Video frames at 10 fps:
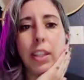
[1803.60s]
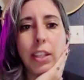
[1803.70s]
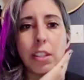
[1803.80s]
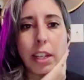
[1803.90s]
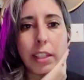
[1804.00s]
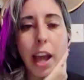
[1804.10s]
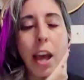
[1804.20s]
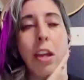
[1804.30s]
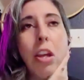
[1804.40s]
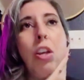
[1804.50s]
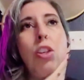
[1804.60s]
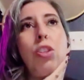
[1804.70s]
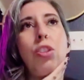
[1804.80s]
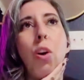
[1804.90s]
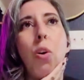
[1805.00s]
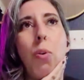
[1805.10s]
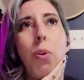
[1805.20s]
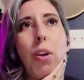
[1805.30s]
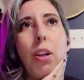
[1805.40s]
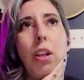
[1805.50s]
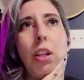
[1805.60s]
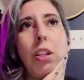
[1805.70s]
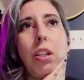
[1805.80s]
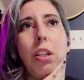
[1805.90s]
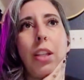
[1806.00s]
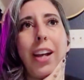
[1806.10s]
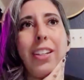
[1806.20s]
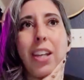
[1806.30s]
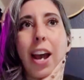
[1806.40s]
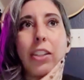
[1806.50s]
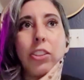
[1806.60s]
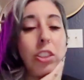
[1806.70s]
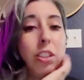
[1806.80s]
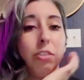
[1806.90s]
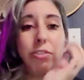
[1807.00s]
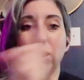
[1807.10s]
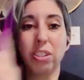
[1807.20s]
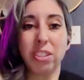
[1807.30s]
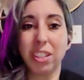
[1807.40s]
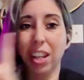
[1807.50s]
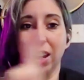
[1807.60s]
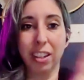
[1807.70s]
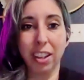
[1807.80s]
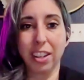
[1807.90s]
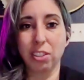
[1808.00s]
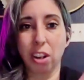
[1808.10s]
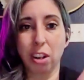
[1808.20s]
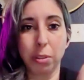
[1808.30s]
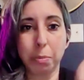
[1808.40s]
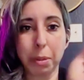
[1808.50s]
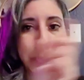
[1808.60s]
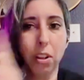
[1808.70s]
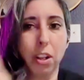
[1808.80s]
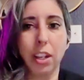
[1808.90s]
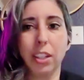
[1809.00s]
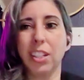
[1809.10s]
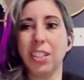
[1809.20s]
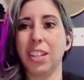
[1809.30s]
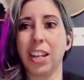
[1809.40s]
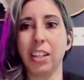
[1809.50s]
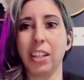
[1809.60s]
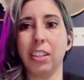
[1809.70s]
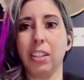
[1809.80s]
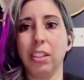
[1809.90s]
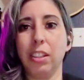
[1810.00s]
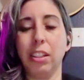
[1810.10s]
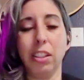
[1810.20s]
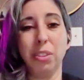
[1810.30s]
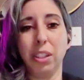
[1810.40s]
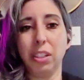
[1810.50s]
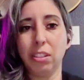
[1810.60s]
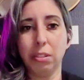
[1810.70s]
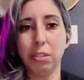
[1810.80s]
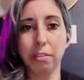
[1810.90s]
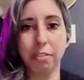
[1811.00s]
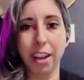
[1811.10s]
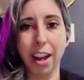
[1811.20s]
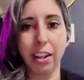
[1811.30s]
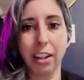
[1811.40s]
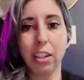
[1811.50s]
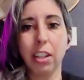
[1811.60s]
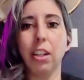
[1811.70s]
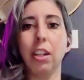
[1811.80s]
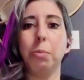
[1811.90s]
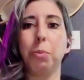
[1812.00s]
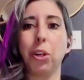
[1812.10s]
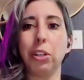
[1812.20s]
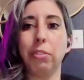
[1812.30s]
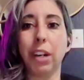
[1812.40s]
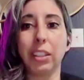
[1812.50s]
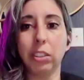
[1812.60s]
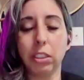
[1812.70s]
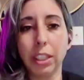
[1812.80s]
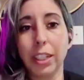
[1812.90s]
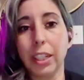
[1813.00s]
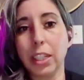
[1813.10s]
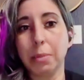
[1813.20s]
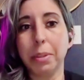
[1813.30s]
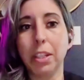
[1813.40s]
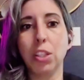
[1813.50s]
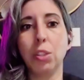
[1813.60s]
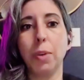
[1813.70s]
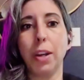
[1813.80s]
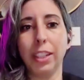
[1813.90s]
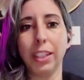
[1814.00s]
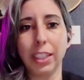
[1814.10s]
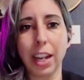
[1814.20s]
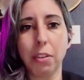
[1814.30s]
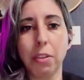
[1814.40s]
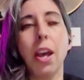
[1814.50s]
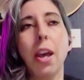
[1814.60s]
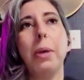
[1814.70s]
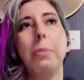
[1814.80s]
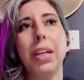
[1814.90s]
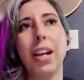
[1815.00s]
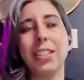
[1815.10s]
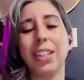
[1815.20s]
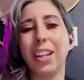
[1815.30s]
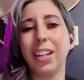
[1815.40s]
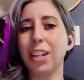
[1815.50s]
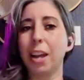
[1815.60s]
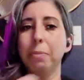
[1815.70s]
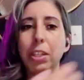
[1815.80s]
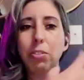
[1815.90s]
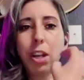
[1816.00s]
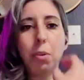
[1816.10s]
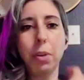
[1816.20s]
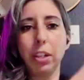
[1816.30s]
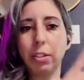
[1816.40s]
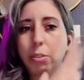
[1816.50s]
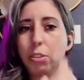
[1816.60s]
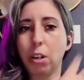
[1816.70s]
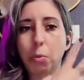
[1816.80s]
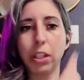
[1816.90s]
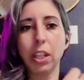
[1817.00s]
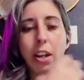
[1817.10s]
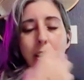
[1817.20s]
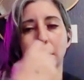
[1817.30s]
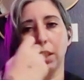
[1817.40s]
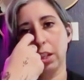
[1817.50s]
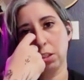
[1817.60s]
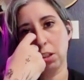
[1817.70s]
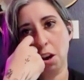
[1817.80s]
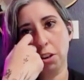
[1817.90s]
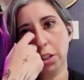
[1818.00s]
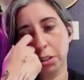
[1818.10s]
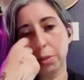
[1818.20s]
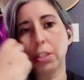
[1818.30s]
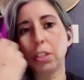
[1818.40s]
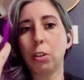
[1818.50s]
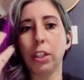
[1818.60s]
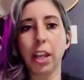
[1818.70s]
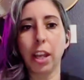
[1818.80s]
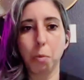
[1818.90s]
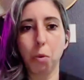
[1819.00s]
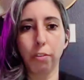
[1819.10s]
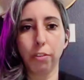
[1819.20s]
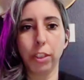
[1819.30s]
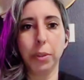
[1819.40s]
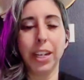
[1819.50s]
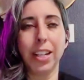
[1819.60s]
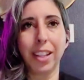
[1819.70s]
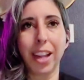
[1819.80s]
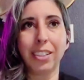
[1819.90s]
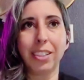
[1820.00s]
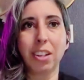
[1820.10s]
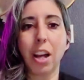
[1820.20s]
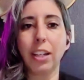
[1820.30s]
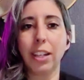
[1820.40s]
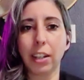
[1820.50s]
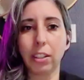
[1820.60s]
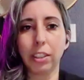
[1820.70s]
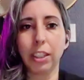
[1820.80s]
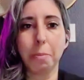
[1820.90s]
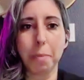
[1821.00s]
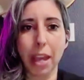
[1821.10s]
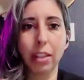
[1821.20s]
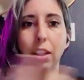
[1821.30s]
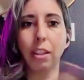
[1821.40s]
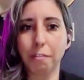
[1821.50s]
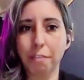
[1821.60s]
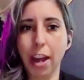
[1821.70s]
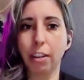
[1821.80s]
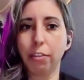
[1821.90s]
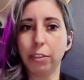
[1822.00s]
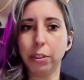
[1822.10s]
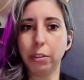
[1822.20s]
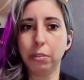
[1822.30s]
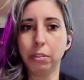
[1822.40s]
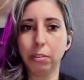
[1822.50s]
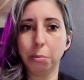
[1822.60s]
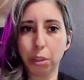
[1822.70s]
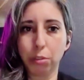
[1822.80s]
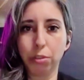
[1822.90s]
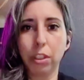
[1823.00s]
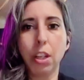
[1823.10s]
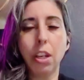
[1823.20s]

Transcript: things like that. So, that's actually the first thing I start with people on is like, you need to do lymphatic pretty regularly to get some of the swelling down. Because anytime that you go in and you start working on things, all you do is create more fluid, and that does not inherently make the lymphatic fluid move.